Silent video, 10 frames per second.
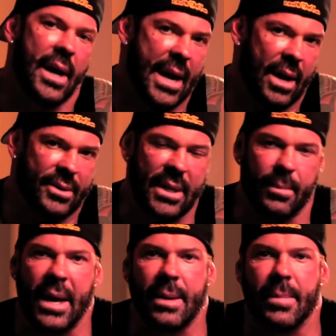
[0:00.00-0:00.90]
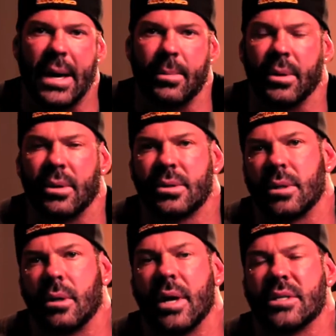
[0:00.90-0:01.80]
and now say I'm not a bodybuilder.
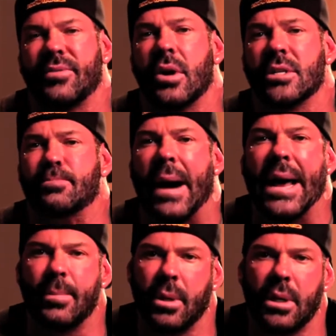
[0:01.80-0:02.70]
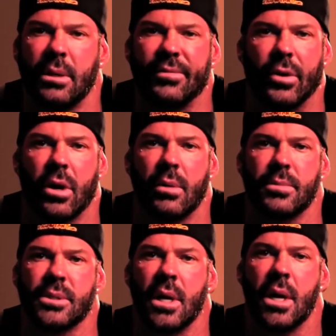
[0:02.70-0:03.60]
So as far as bodybuilding, forearms,